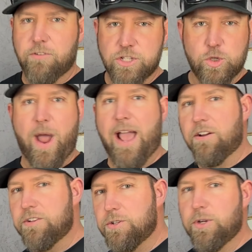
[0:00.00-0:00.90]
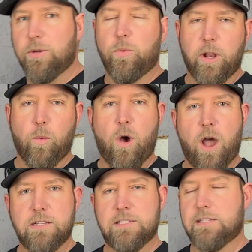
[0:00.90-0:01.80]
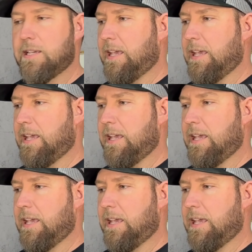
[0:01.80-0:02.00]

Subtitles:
a swagger to it when it walks.